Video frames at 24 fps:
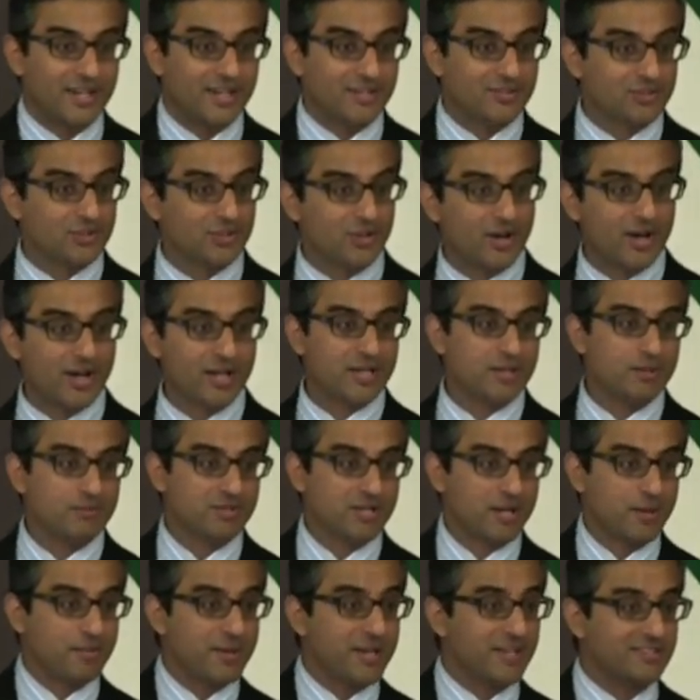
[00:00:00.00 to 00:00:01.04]
And so Hakim
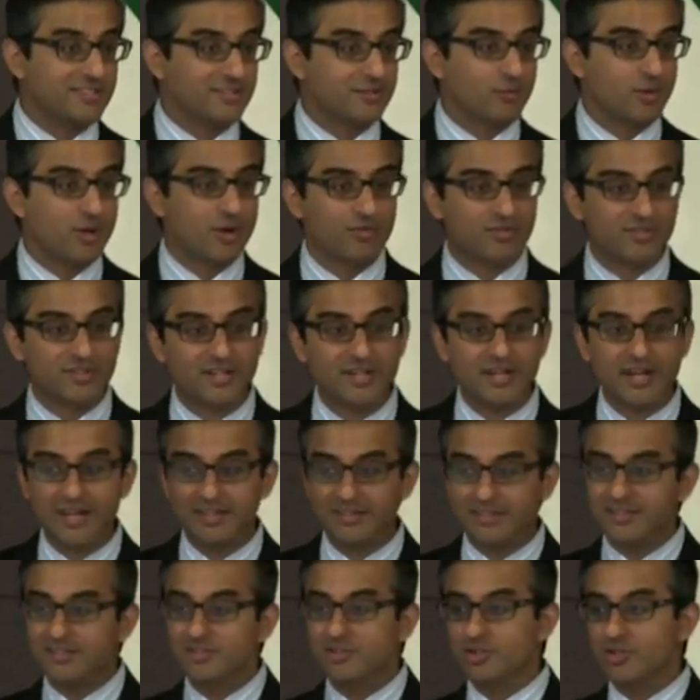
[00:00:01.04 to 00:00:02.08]
Shah makes his way over there
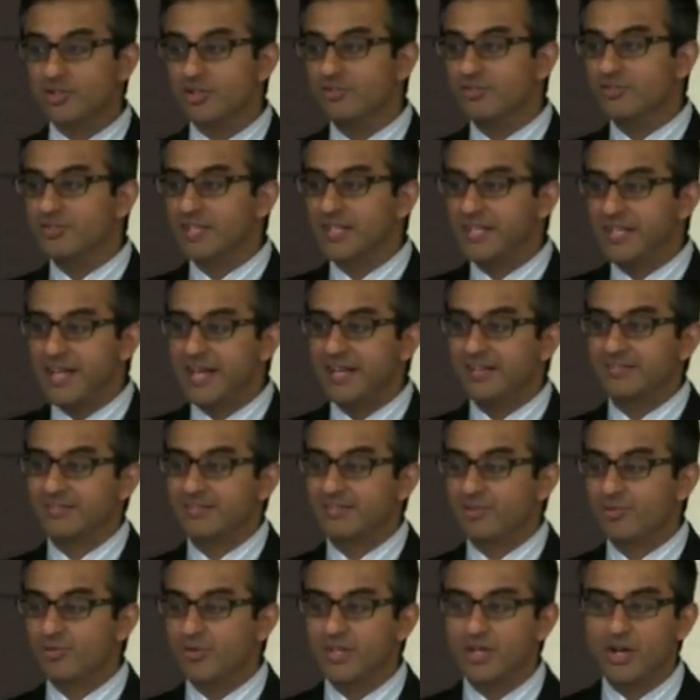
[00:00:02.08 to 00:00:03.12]
and then serves the next
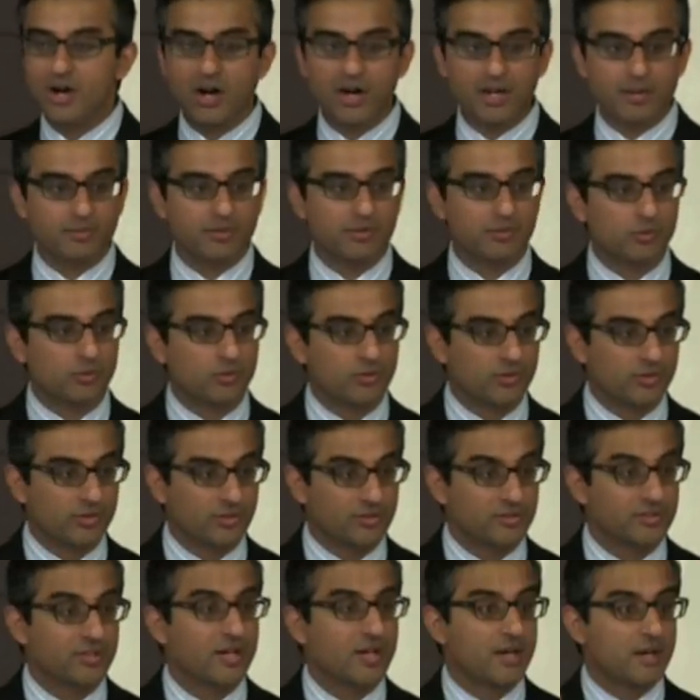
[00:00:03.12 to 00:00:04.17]
three Ottoman
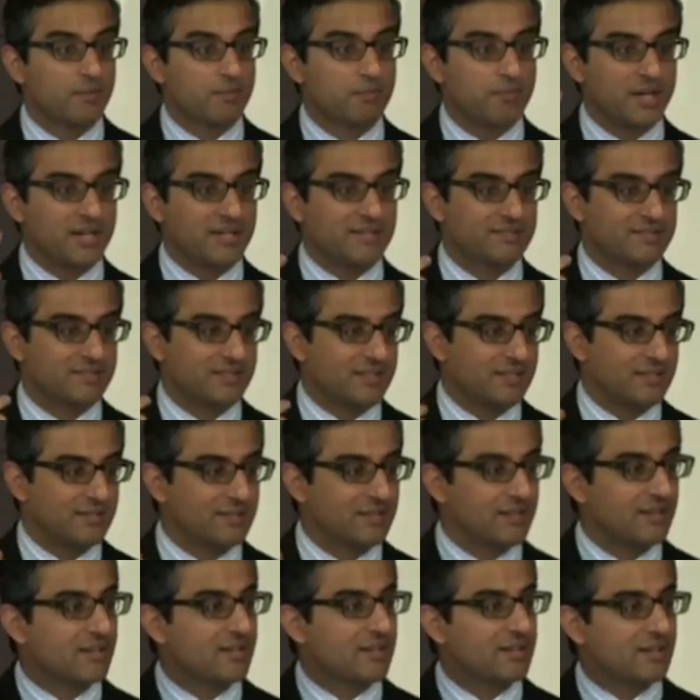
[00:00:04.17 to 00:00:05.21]
rulers,
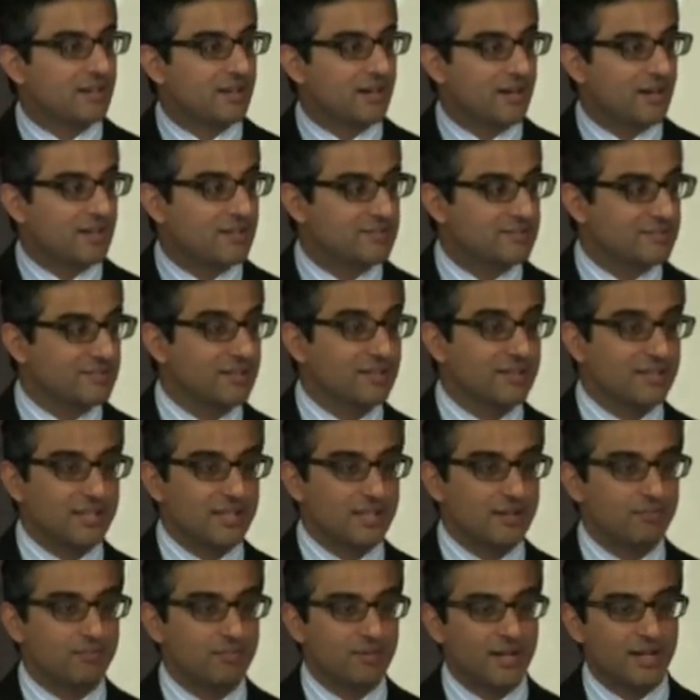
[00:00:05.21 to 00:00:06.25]
Bayezid, uh,
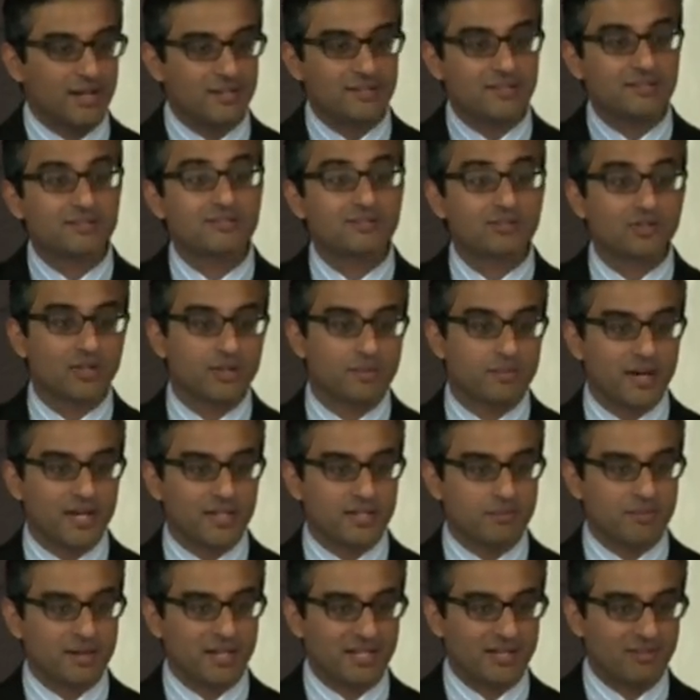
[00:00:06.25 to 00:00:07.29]
Salim, and then
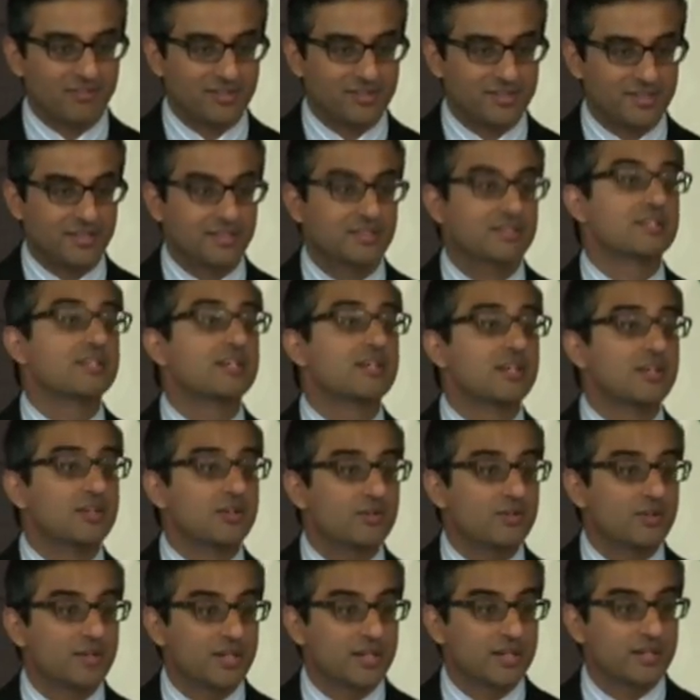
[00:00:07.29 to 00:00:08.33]
Suleiman the Magnificent,
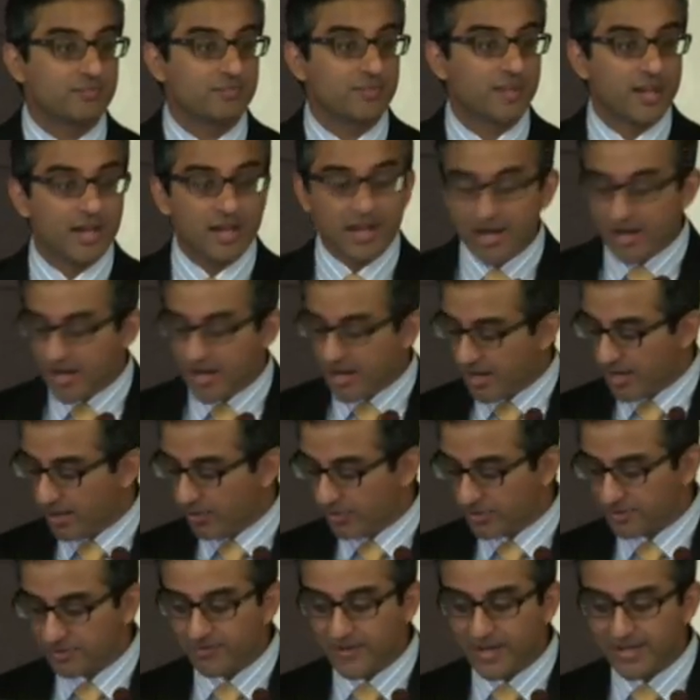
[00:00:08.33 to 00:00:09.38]
right? Uh,
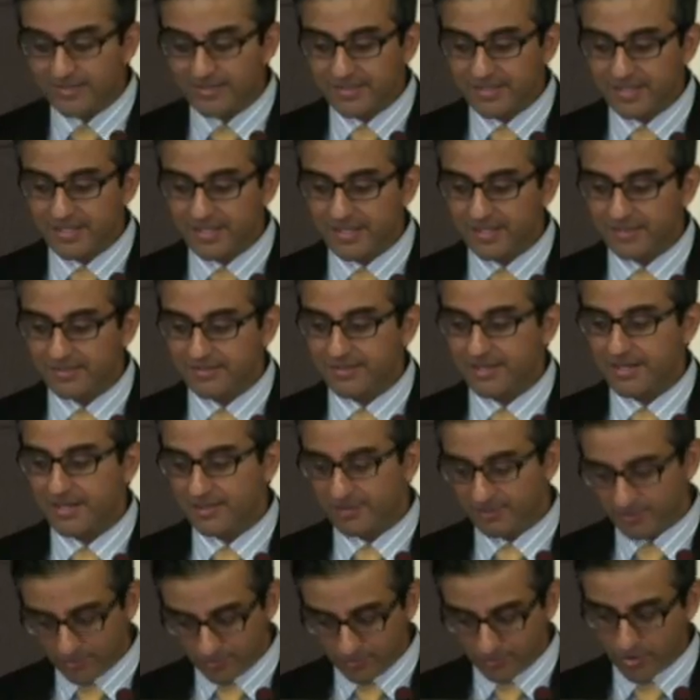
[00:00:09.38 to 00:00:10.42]
what's fascinating is
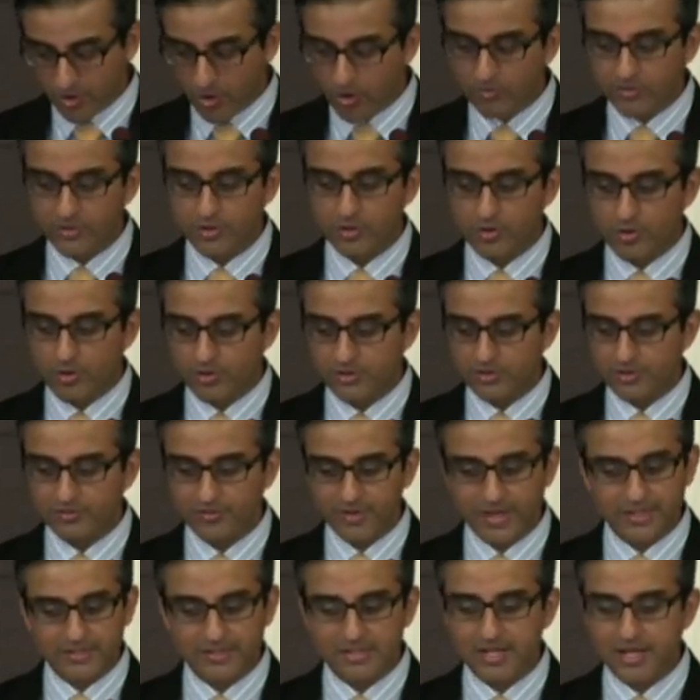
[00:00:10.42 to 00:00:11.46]
that over the course of
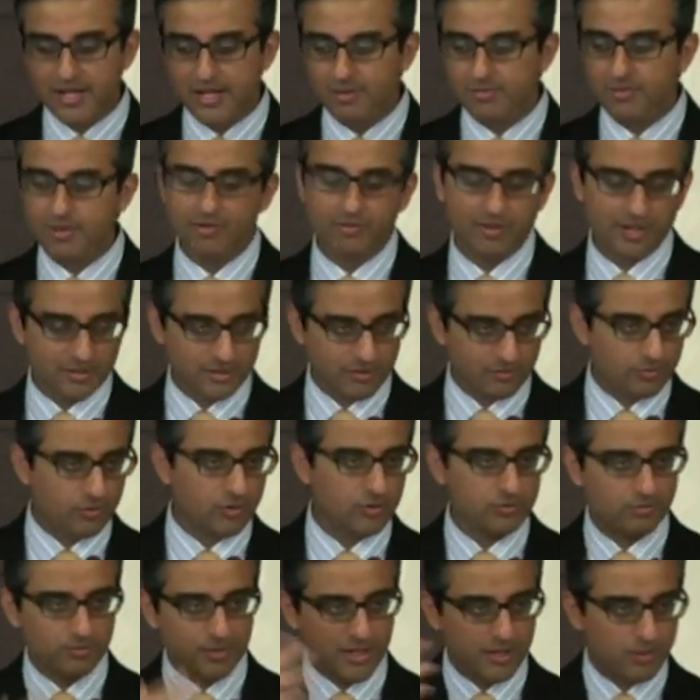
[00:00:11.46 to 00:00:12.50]
that time, he writes, of
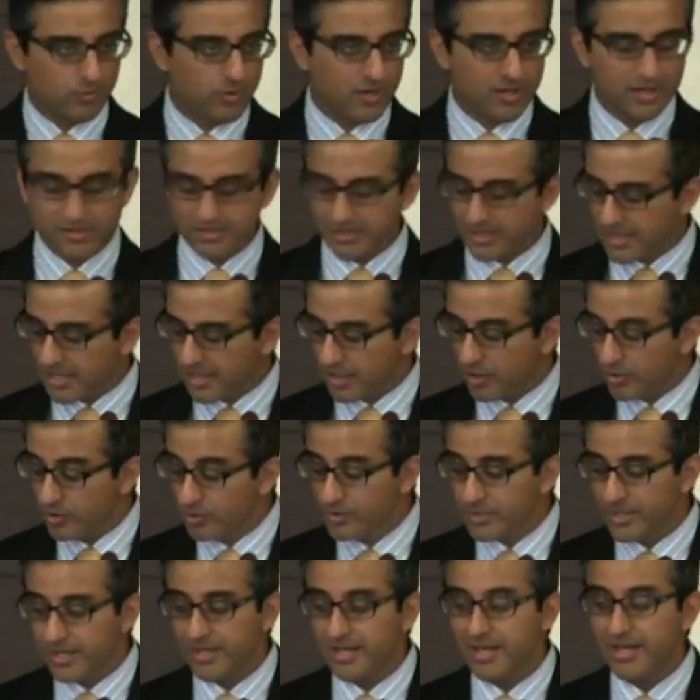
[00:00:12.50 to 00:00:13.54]
course, many works,
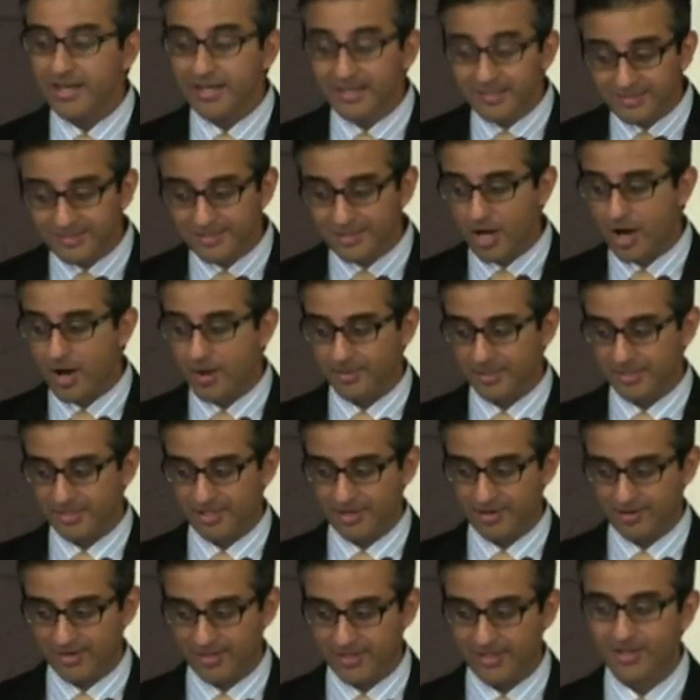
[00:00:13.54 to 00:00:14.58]
including his
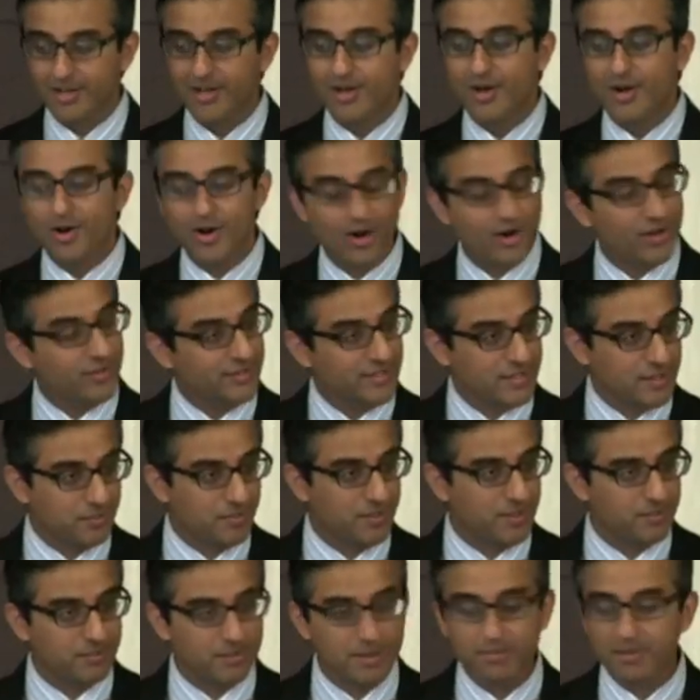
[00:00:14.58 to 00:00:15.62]
commentary on the
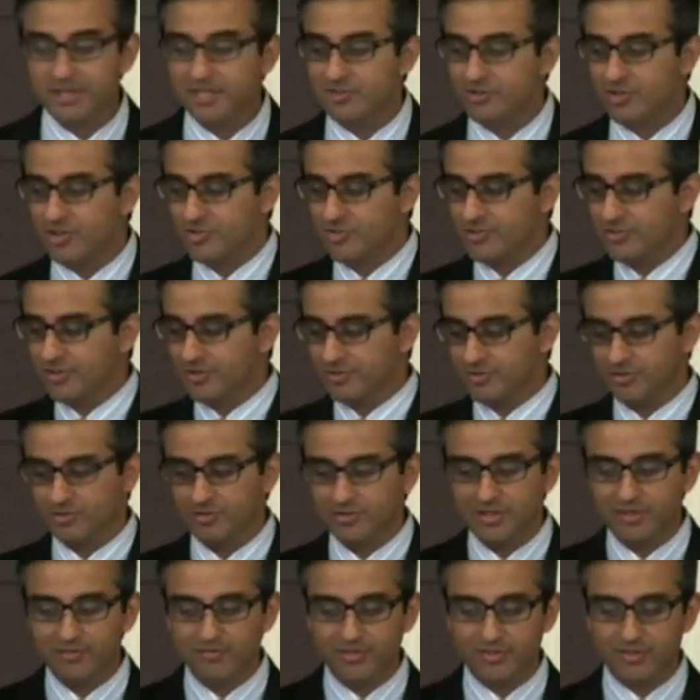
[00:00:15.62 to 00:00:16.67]
epitome, but he's also, as you
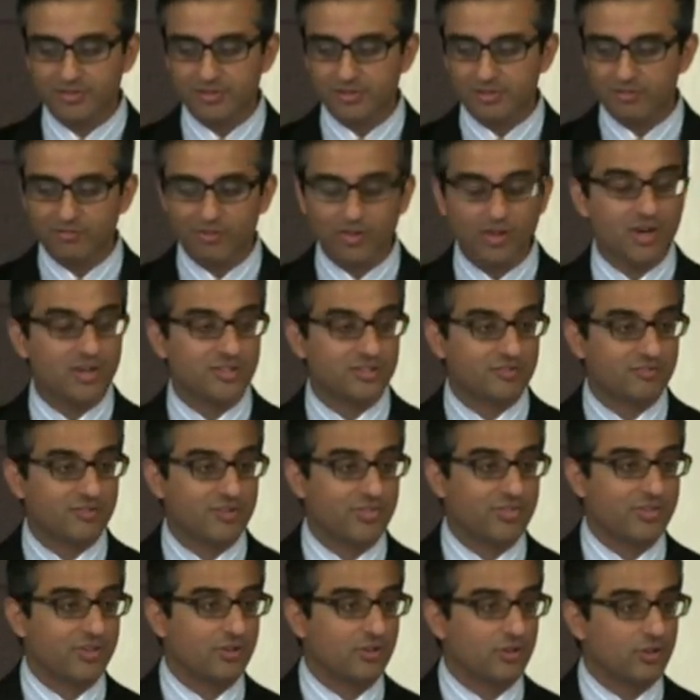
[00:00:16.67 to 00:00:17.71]
see, physician, philosopher,
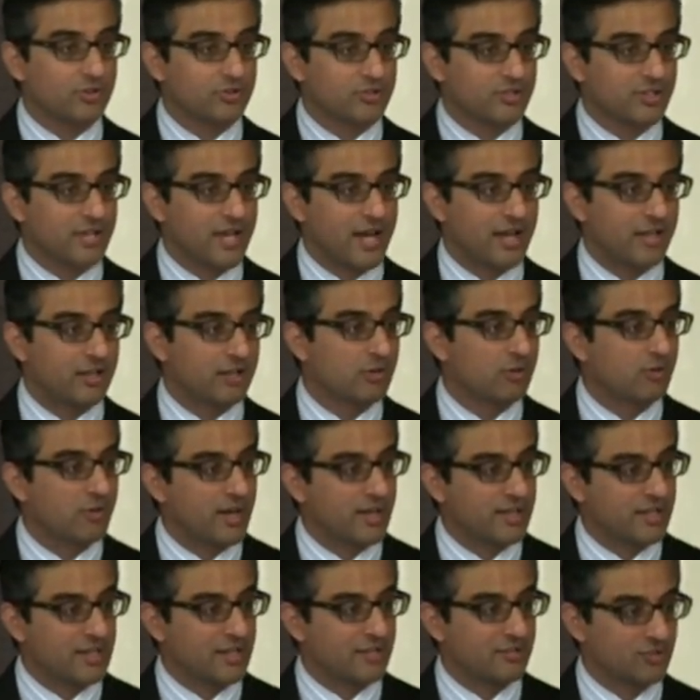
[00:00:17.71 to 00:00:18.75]
theologian, and a
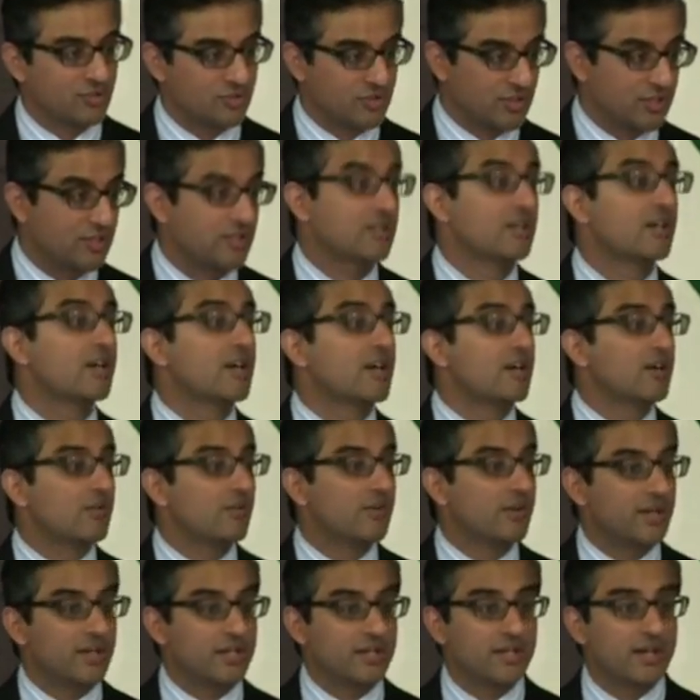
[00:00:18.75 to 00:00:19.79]
Quranic exegete,
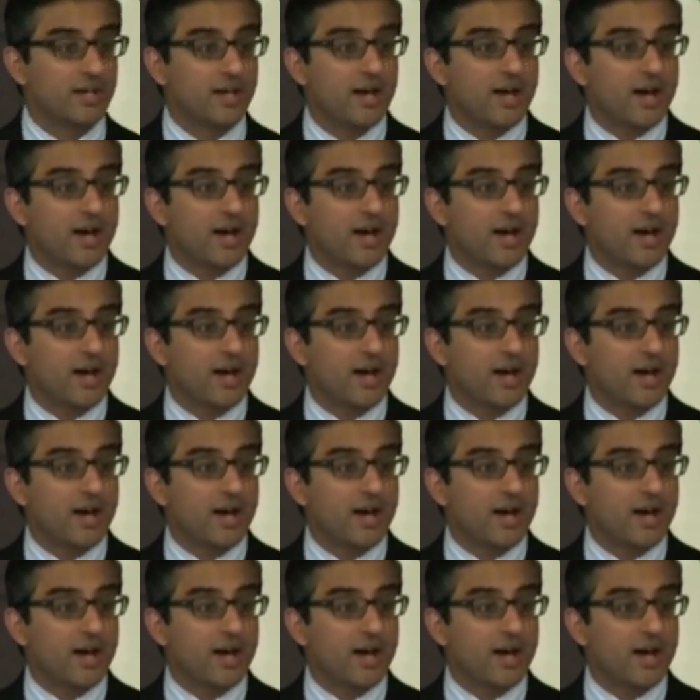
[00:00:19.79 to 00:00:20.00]
right?